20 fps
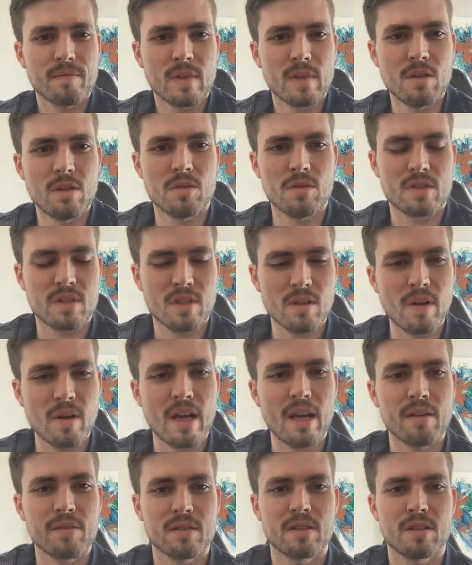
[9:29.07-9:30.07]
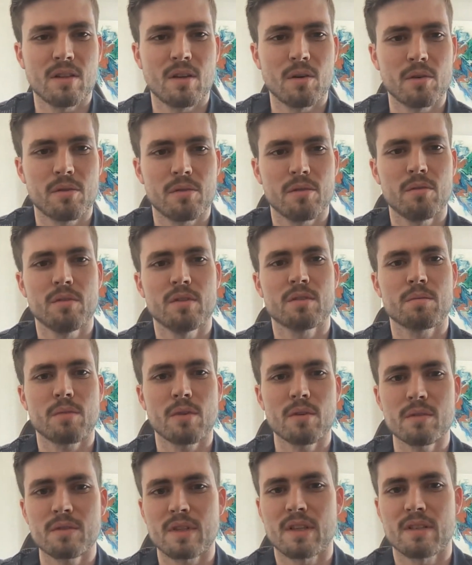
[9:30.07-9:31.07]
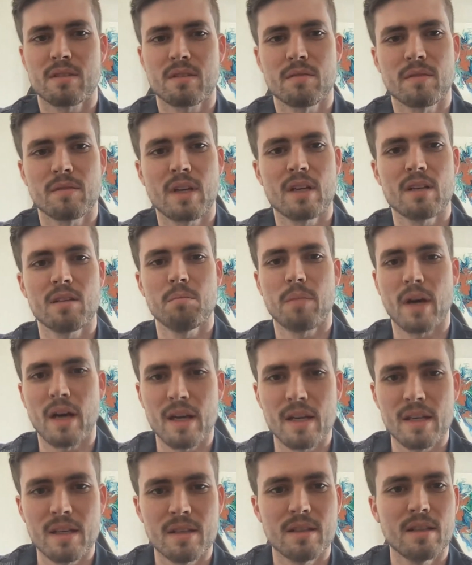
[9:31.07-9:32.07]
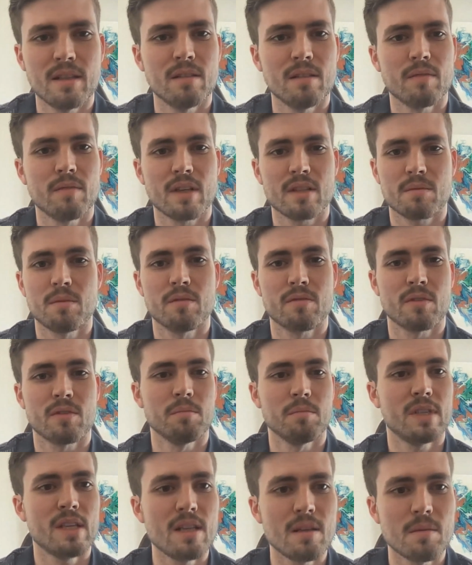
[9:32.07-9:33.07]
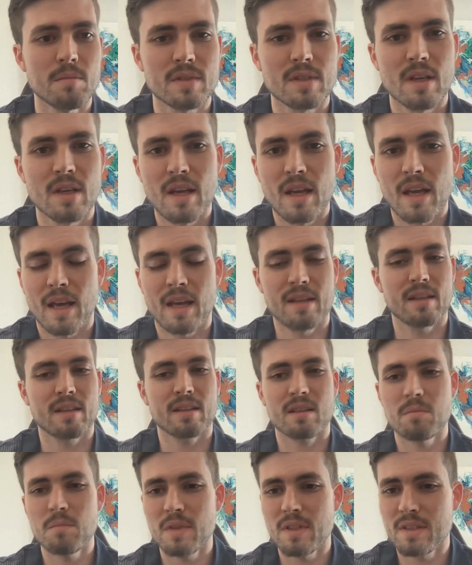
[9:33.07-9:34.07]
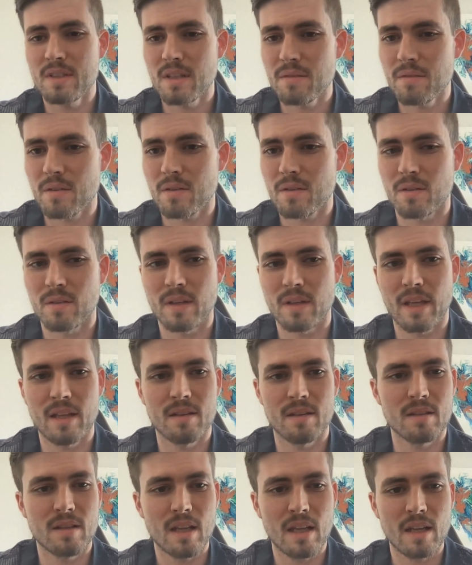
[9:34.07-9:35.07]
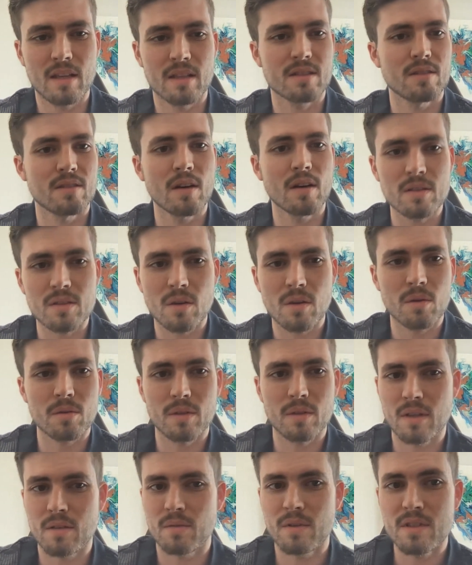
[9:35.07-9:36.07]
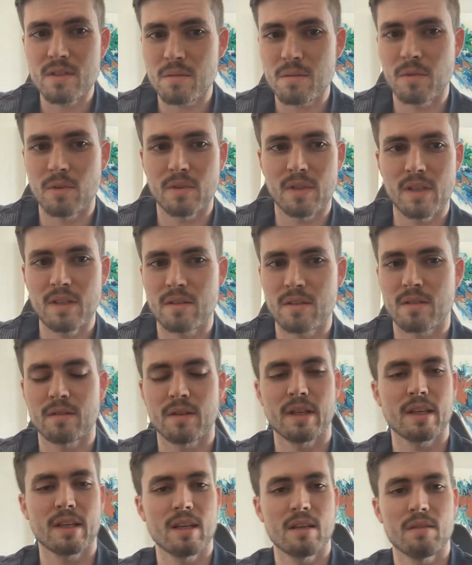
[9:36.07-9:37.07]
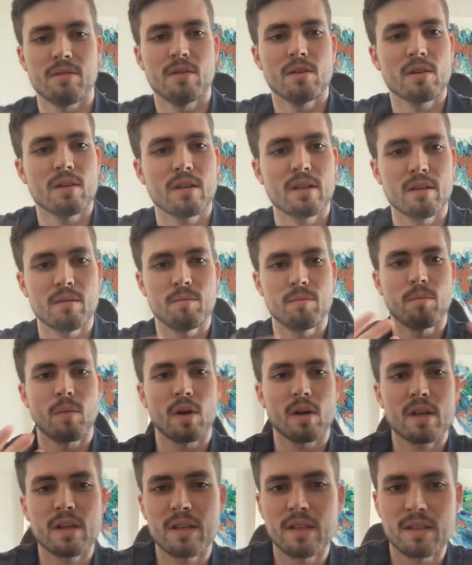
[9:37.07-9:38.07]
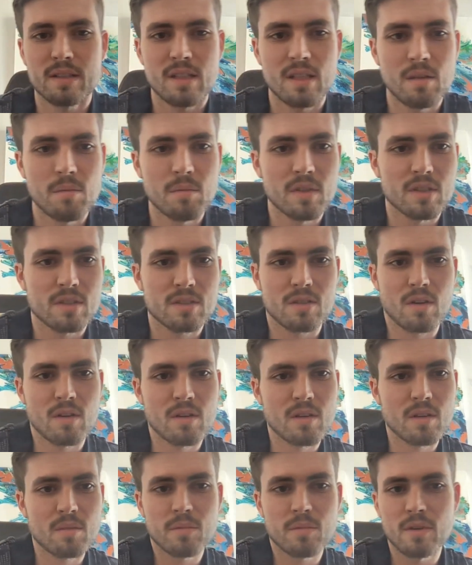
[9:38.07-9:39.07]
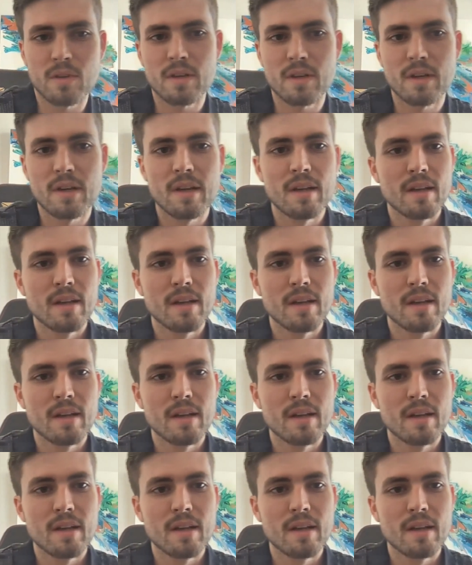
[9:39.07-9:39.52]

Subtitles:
You still have to go through this process of getting buy-in and investment from teams. And that can be difficult. And it's not totally unreasonable either. Like if you're a marketing team at a startup or,